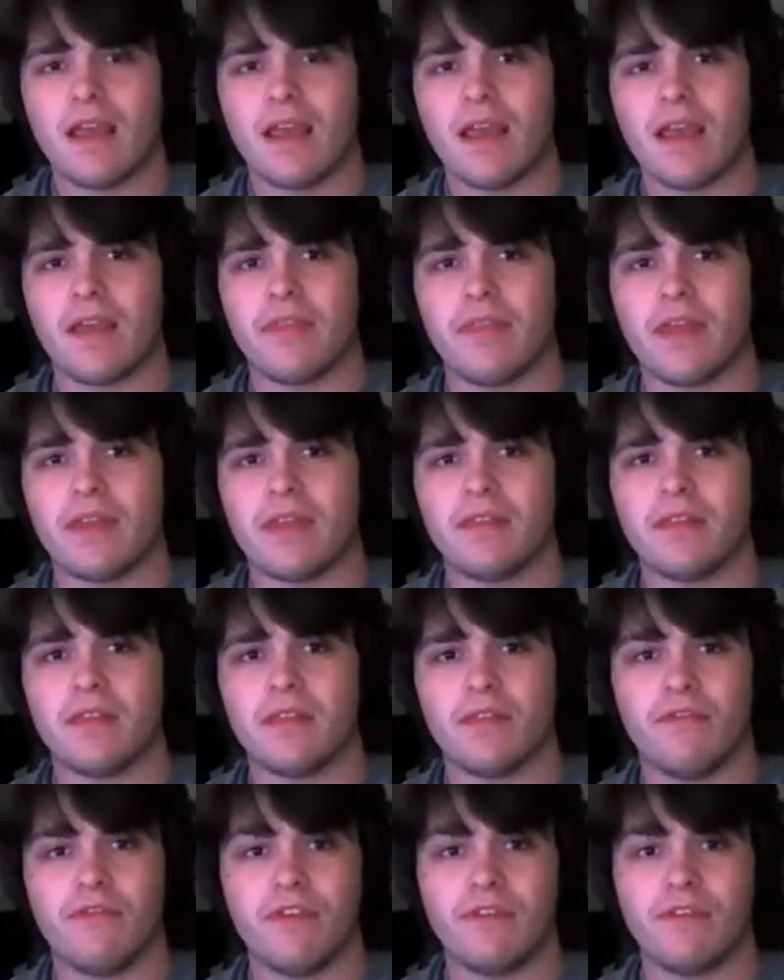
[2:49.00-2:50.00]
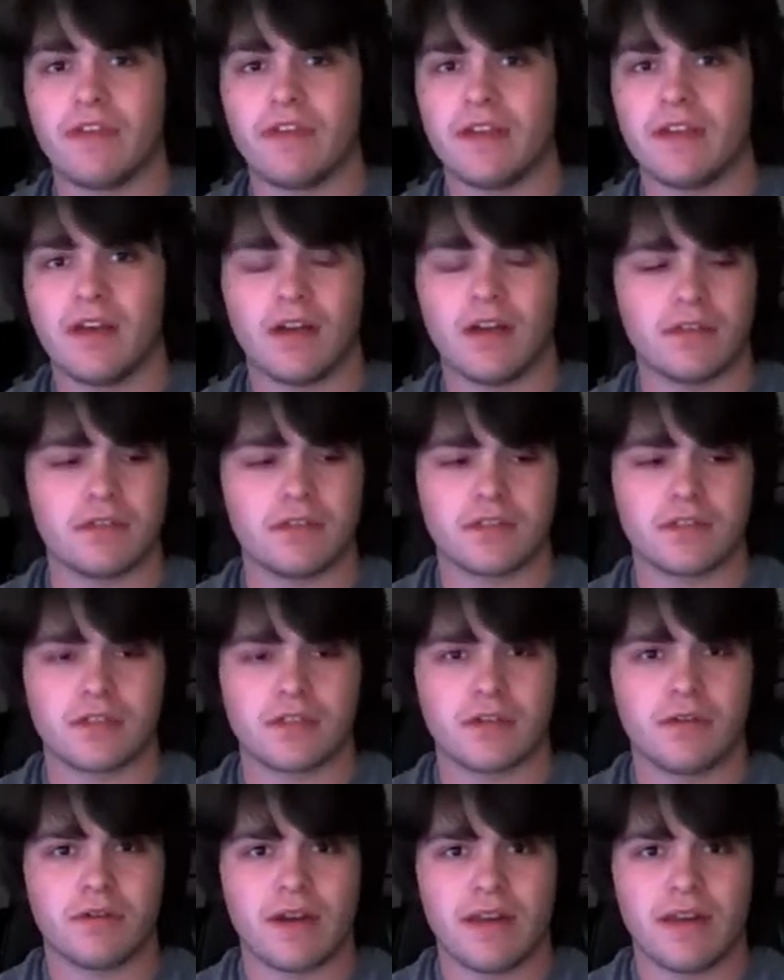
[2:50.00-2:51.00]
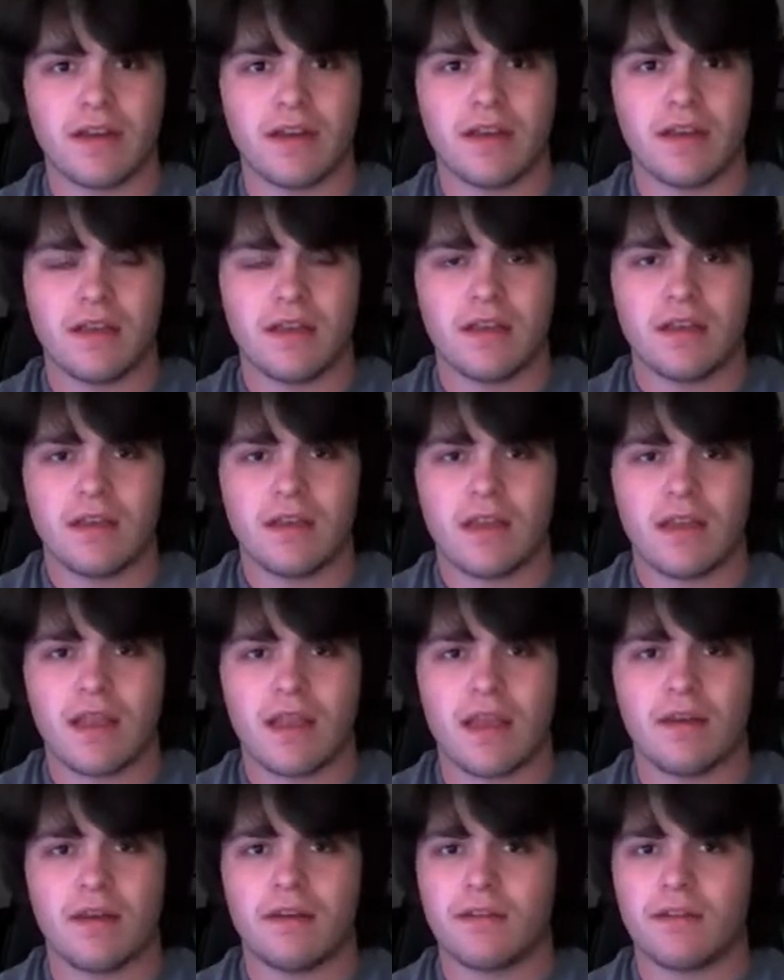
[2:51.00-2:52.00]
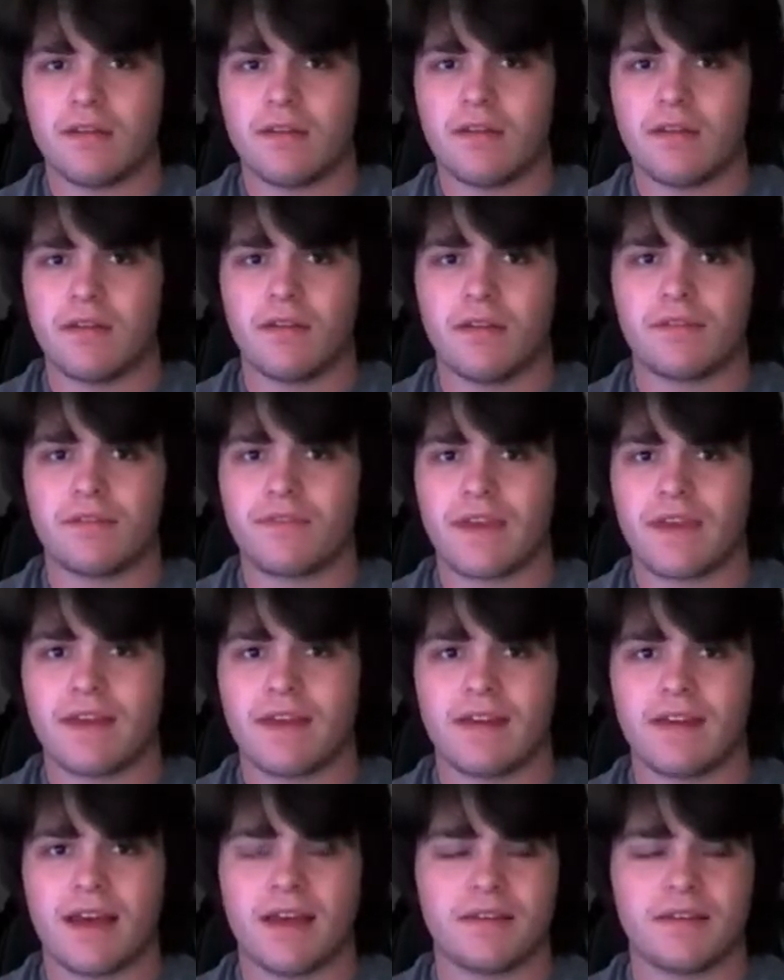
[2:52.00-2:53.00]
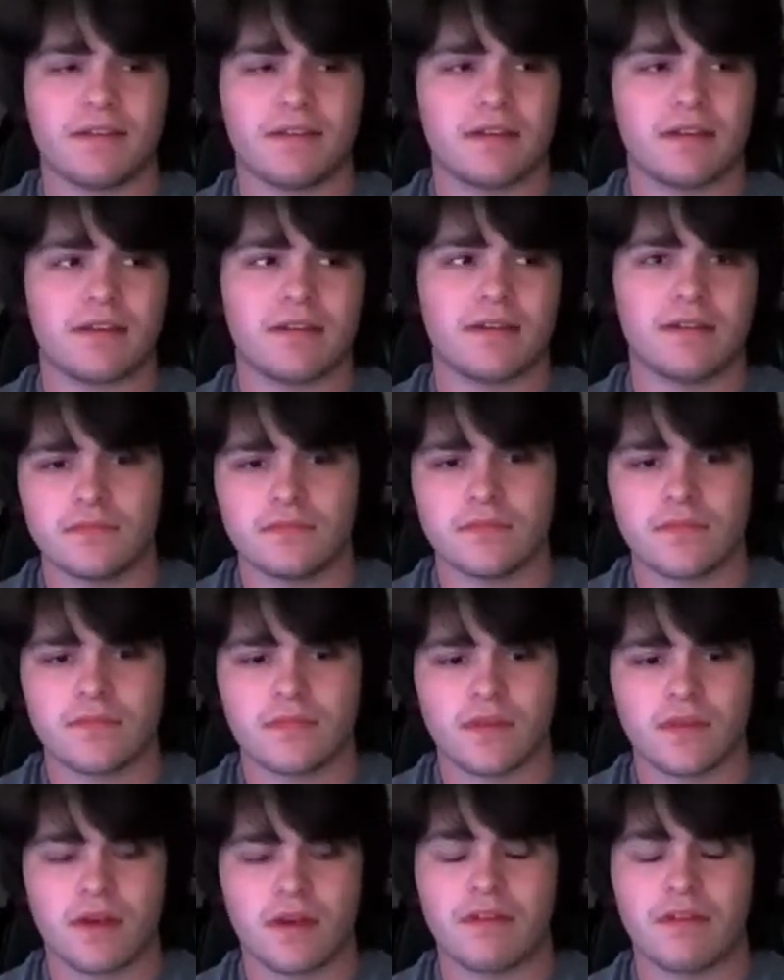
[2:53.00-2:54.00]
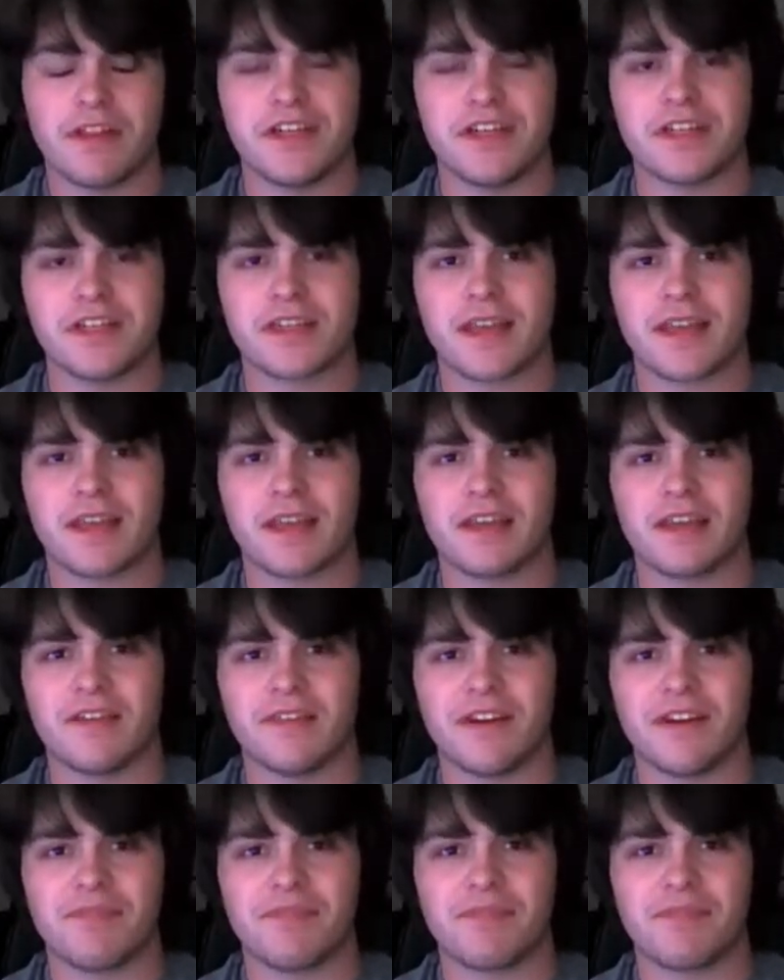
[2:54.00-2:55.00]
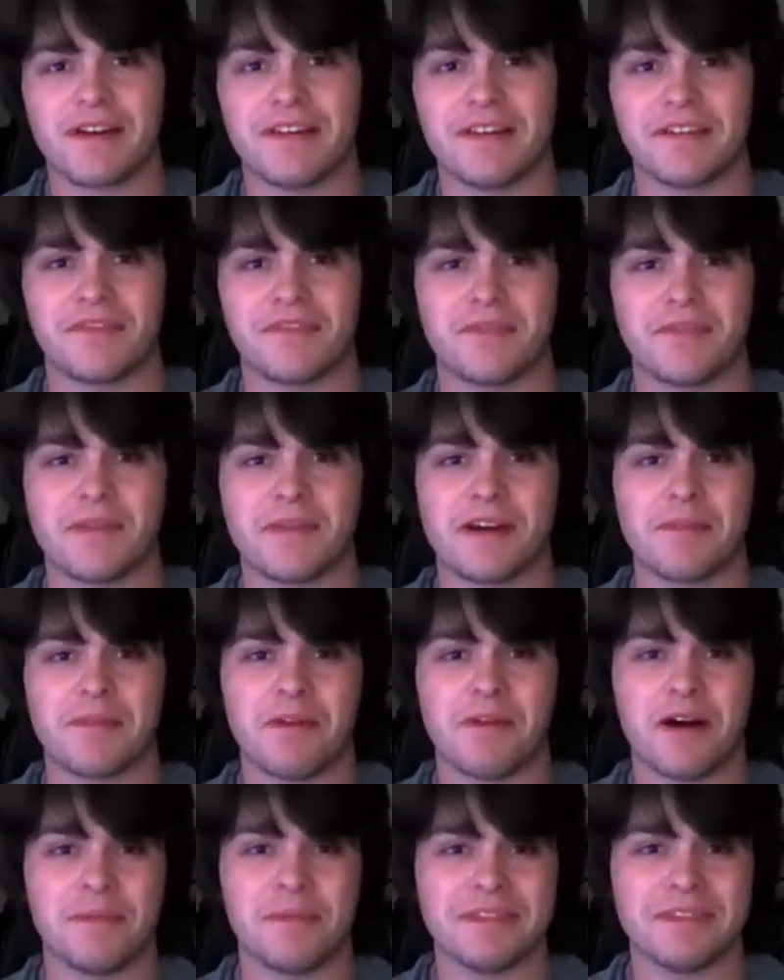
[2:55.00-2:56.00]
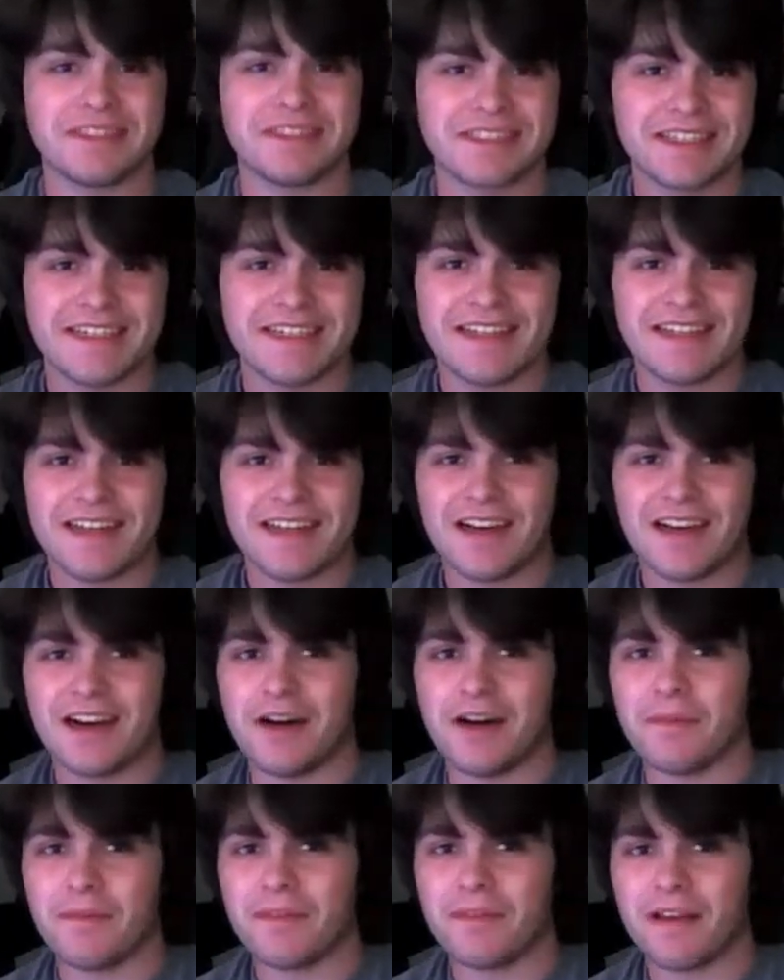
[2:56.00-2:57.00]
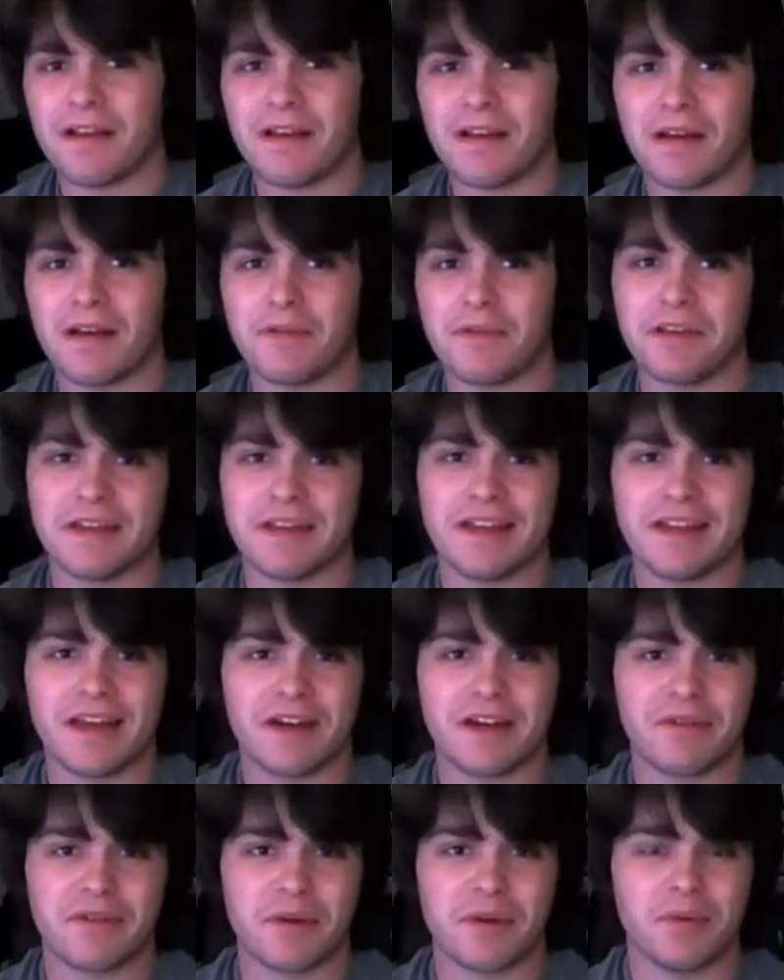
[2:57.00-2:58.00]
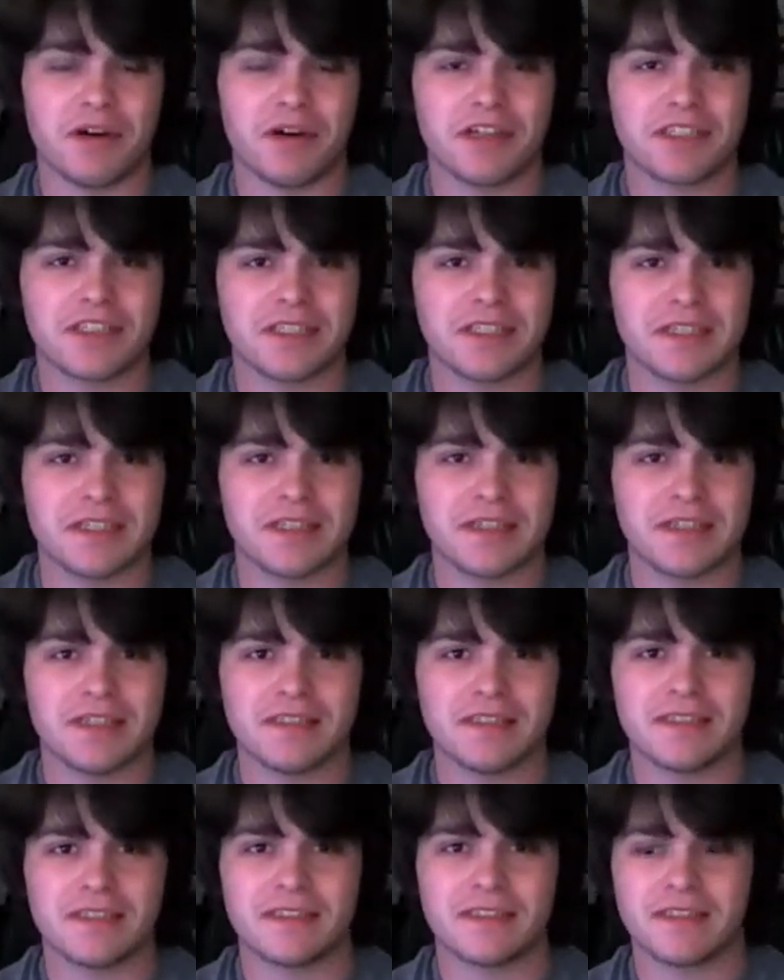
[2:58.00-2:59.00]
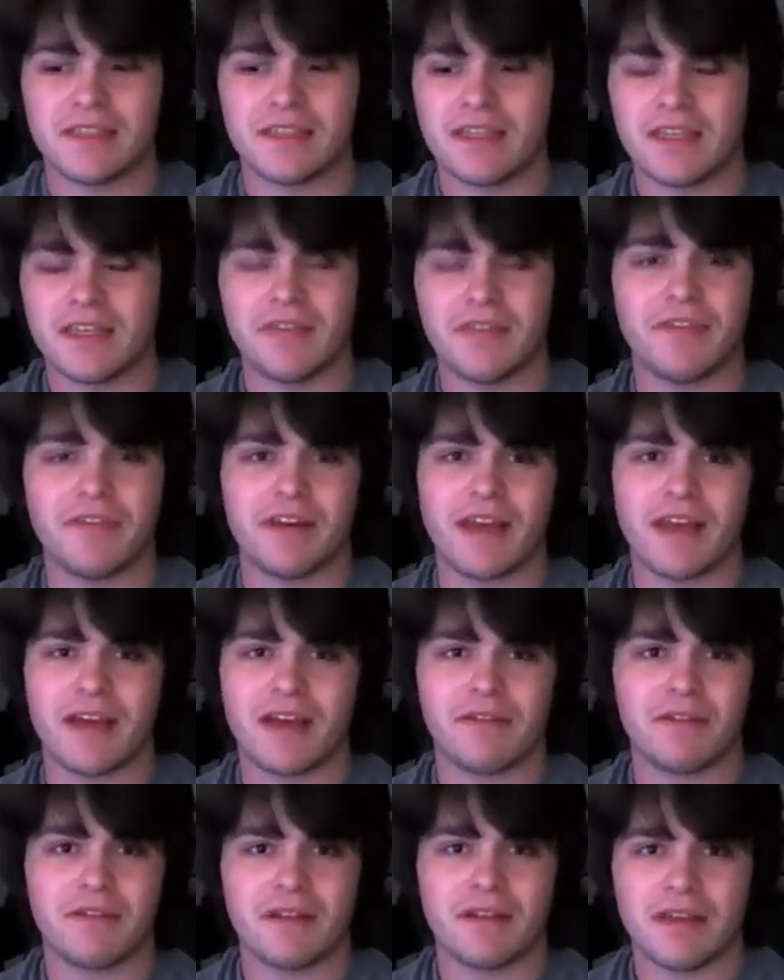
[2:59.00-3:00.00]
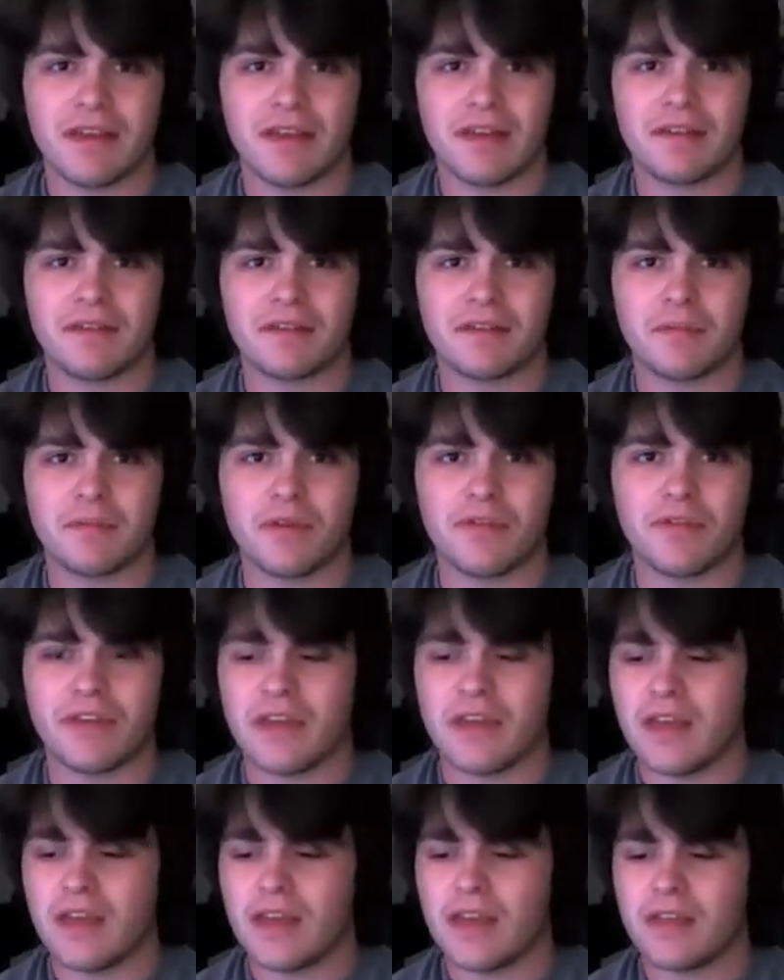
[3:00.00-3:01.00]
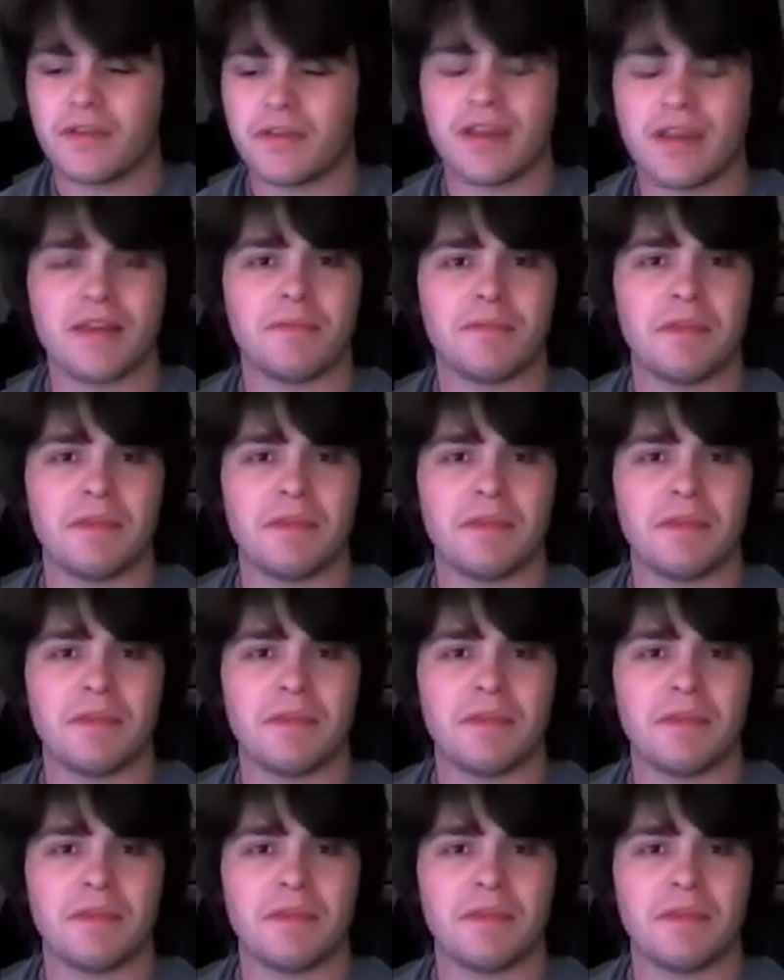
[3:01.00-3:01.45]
And then the vivid colors are great, and it's fantastic. I really just can't give enough praises for Mary Poppins. I'm really glad I rewatched it, because even now, it's a movie, you can't